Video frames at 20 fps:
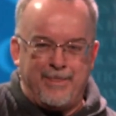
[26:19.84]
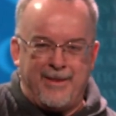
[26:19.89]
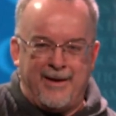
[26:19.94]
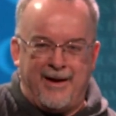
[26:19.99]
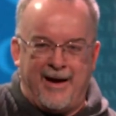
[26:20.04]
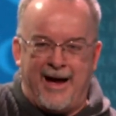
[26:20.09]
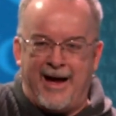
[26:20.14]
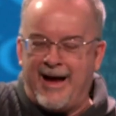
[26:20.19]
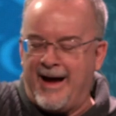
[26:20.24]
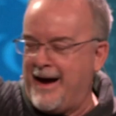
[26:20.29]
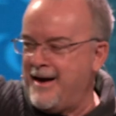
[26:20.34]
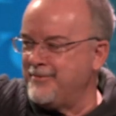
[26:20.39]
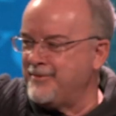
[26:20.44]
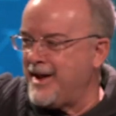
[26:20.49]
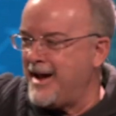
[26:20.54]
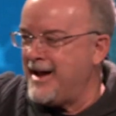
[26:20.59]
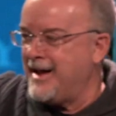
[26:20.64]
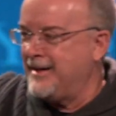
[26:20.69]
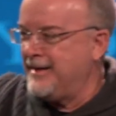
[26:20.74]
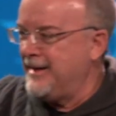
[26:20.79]
I, have
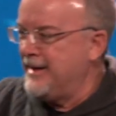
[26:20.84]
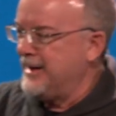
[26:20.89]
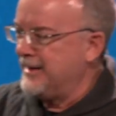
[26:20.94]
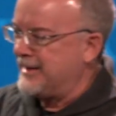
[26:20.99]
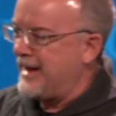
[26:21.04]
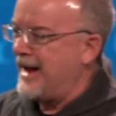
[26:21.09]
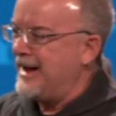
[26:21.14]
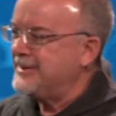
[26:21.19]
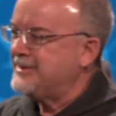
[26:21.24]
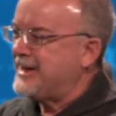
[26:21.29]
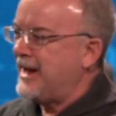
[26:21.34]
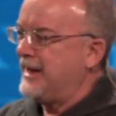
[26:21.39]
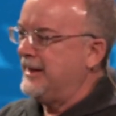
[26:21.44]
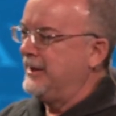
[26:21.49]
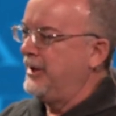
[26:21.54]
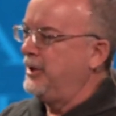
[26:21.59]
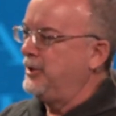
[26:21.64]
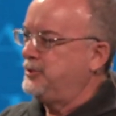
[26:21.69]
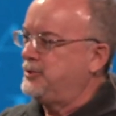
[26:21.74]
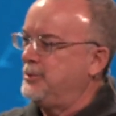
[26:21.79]
got, God's got a
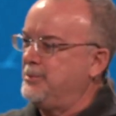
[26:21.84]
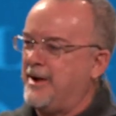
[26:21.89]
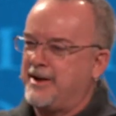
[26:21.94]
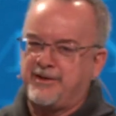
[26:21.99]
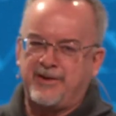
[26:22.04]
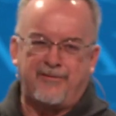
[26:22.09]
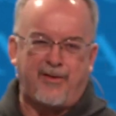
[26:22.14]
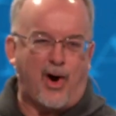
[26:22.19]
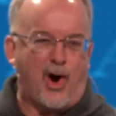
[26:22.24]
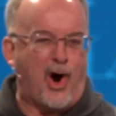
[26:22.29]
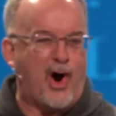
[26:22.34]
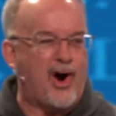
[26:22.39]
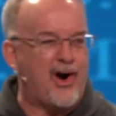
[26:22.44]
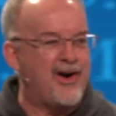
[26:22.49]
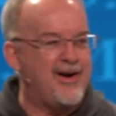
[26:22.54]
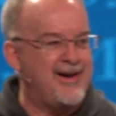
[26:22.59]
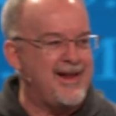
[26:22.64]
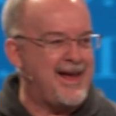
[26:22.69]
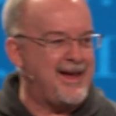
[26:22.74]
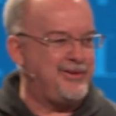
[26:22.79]
little too much of a
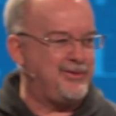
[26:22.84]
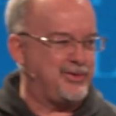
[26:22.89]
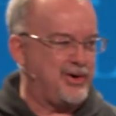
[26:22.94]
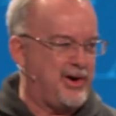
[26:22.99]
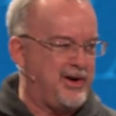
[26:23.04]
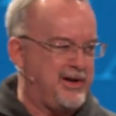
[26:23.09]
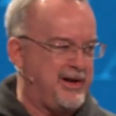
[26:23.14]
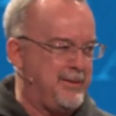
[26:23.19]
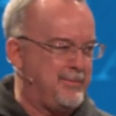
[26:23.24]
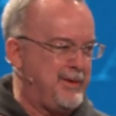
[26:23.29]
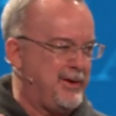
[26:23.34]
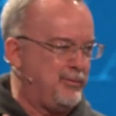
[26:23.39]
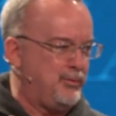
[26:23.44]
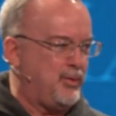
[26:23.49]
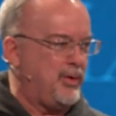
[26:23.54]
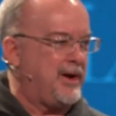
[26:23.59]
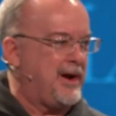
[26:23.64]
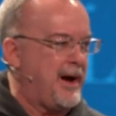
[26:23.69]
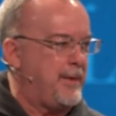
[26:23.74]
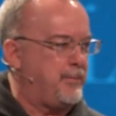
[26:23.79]
hard edge on Him in,
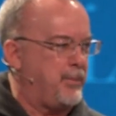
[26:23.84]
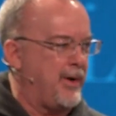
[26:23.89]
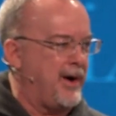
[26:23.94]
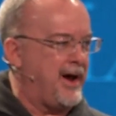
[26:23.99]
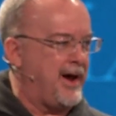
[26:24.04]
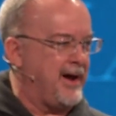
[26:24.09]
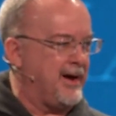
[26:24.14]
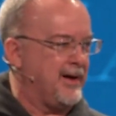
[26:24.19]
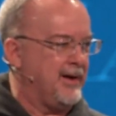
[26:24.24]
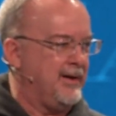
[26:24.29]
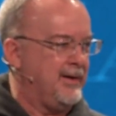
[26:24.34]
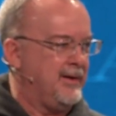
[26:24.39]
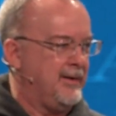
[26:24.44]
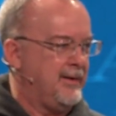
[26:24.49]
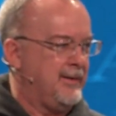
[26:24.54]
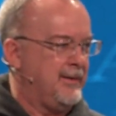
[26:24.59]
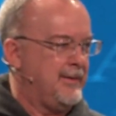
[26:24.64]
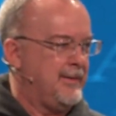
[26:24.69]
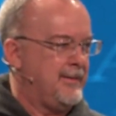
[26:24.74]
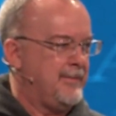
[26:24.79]
when I pray.
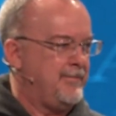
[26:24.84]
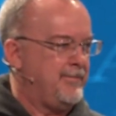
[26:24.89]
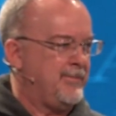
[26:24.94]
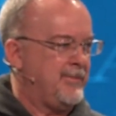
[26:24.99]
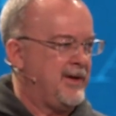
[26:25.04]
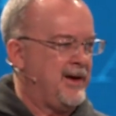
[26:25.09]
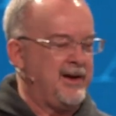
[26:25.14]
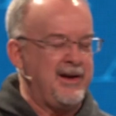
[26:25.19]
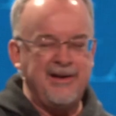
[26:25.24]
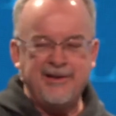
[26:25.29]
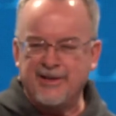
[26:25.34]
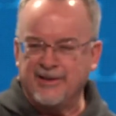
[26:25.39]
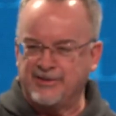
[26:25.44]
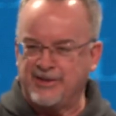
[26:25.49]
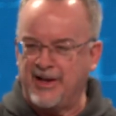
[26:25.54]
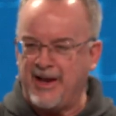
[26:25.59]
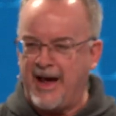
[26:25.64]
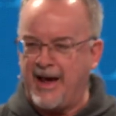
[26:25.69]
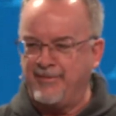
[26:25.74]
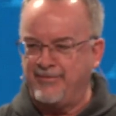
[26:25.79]
And He
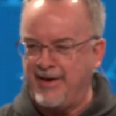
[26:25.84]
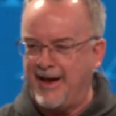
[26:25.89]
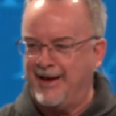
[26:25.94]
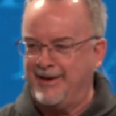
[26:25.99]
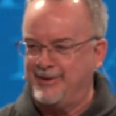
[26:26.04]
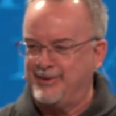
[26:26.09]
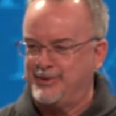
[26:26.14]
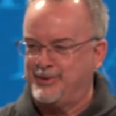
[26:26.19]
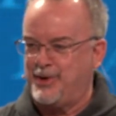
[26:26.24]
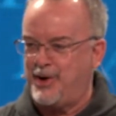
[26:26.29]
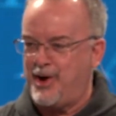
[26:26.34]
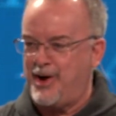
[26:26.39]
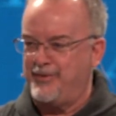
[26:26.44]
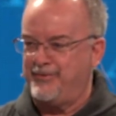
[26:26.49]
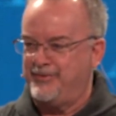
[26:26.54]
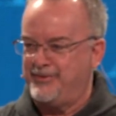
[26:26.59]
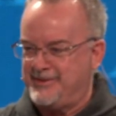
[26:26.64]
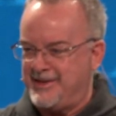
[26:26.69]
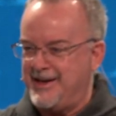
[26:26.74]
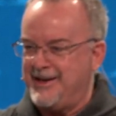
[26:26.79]
doesn't have that
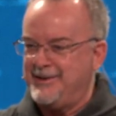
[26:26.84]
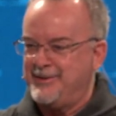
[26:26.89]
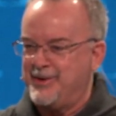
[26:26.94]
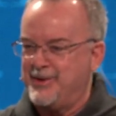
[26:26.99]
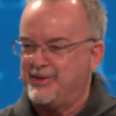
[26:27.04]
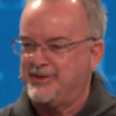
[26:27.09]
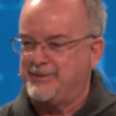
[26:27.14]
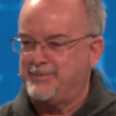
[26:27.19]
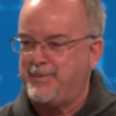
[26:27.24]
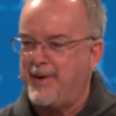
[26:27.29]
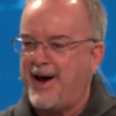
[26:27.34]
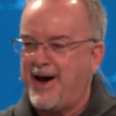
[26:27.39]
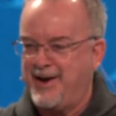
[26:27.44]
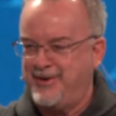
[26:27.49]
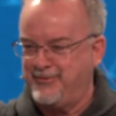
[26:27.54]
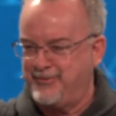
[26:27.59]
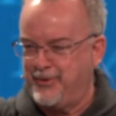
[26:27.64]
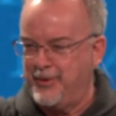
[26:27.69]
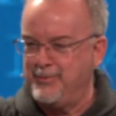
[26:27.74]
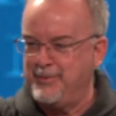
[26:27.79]
soft, tender
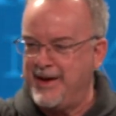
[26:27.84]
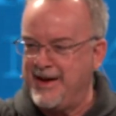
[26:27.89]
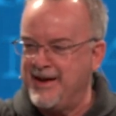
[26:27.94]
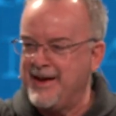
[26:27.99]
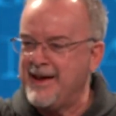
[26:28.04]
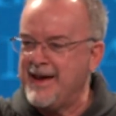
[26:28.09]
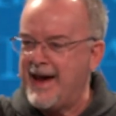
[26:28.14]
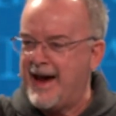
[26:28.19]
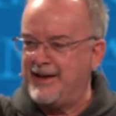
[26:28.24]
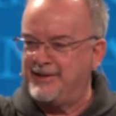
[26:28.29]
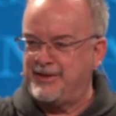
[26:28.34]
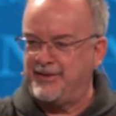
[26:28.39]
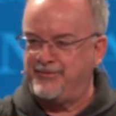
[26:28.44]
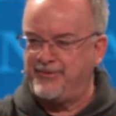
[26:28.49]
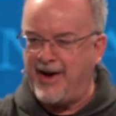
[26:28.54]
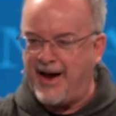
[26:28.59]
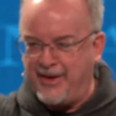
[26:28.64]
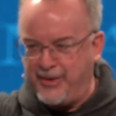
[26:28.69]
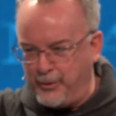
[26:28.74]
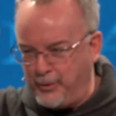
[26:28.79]
spot for me as a
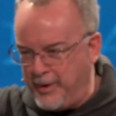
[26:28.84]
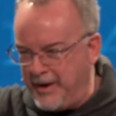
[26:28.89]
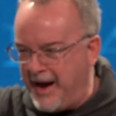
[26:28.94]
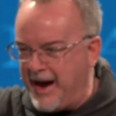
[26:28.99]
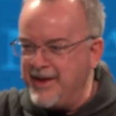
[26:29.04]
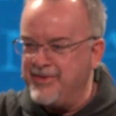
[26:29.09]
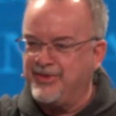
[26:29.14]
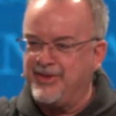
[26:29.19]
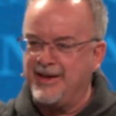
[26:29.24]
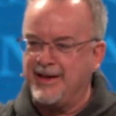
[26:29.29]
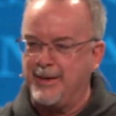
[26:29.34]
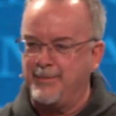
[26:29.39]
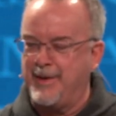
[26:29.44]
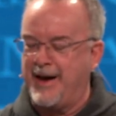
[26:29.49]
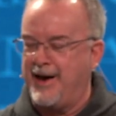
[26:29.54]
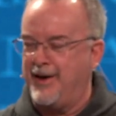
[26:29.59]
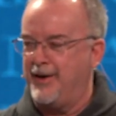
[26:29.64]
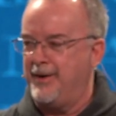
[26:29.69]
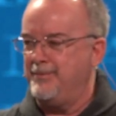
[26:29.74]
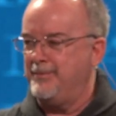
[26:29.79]
father. When I think
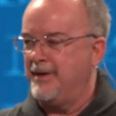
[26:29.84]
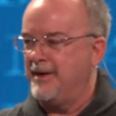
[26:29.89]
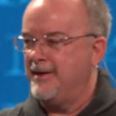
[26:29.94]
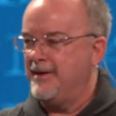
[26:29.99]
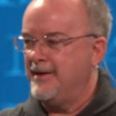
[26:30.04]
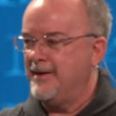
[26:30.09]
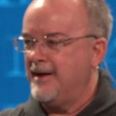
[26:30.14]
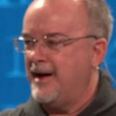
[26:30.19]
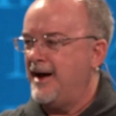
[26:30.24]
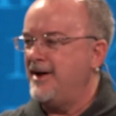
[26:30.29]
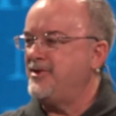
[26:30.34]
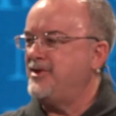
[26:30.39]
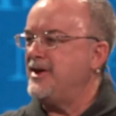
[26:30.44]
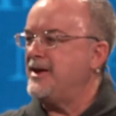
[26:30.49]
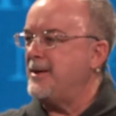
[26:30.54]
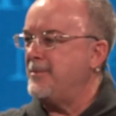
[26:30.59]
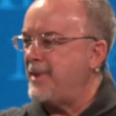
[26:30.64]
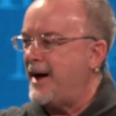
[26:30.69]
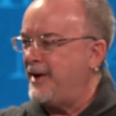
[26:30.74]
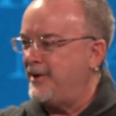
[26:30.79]
about Him, I think
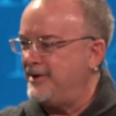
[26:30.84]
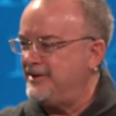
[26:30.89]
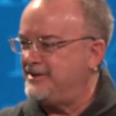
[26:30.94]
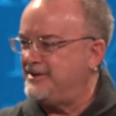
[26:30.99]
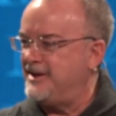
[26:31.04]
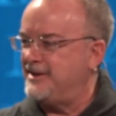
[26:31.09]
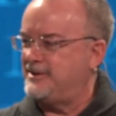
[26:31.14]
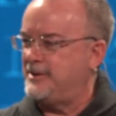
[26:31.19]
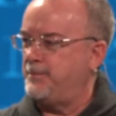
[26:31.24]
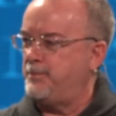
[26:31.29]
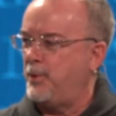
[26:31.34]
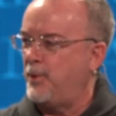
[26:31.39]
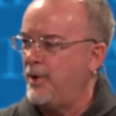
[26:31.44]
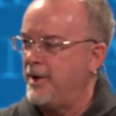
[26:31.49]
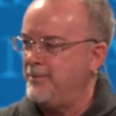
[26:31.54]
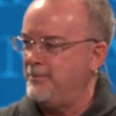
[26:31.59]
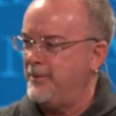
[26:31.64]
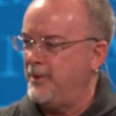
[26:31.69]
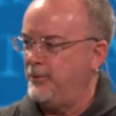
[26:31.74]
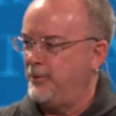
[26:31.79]
about His
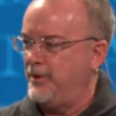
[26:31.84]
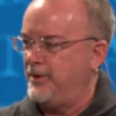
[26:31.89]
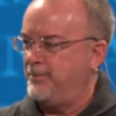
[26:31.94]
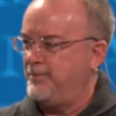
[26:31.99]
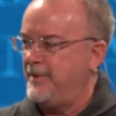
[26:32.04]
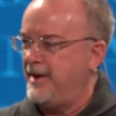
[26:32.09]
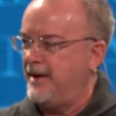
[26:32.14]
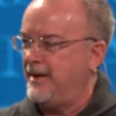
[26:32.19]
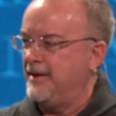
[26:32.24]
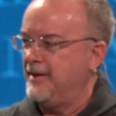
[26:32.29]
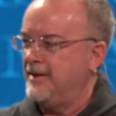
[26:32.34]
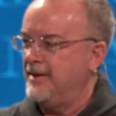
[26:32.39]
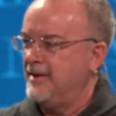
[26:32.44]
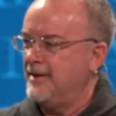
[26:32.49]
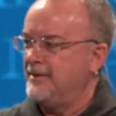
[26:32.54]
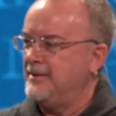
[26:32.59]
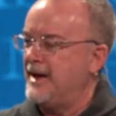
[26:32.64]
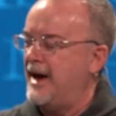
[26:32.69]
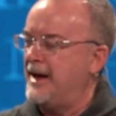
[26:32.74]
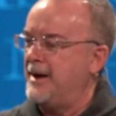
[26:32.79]
disappointment with me,
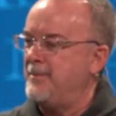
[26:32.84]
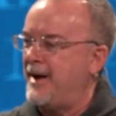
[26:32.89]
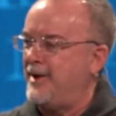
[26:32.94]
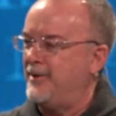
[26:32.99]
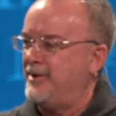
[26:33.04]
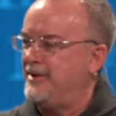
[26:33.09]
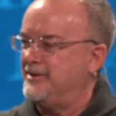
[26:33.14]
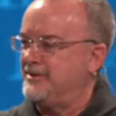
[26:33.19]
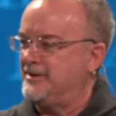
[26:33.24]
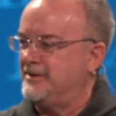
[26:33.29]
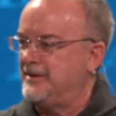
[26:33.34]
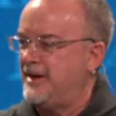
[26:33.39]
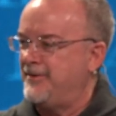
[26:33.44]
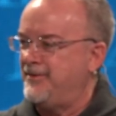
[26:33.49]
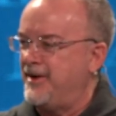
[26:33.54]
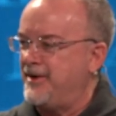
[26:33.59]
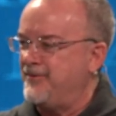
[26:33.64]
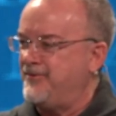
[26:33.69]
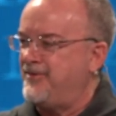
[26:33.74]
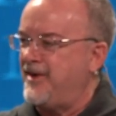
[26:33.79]
not about His
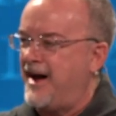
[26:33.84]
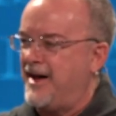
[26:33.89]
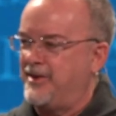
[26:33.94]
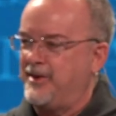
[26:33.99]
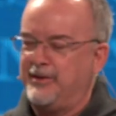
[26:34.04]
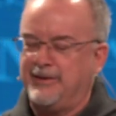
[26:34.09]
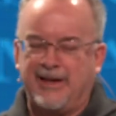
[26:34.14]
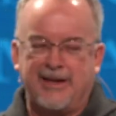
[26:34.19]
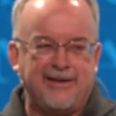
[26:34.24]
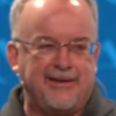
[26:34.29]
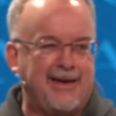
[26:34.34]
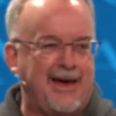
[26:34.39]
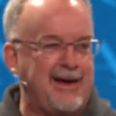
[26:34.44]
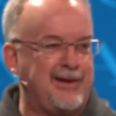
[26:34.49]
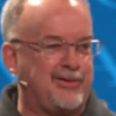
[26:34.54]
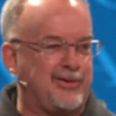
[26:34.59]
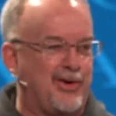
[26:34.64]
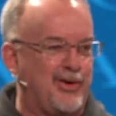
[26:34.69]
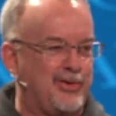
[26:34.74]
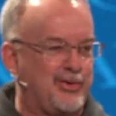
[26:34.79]
loving fatherly
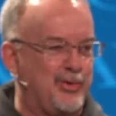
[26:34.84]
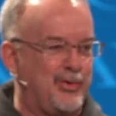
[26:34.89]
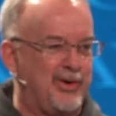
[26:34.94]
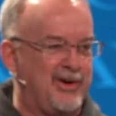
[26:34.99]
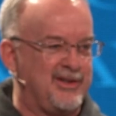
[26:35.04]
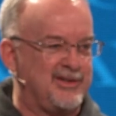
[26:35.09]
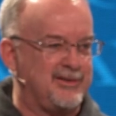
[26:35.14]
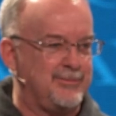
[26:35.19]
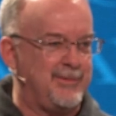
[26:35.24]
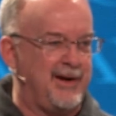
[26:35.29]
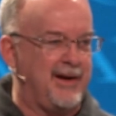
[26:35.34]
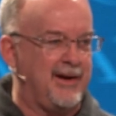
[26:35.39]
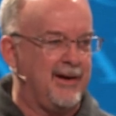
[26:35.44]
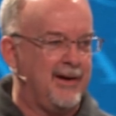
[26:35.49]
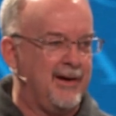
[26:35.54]
nature towards me.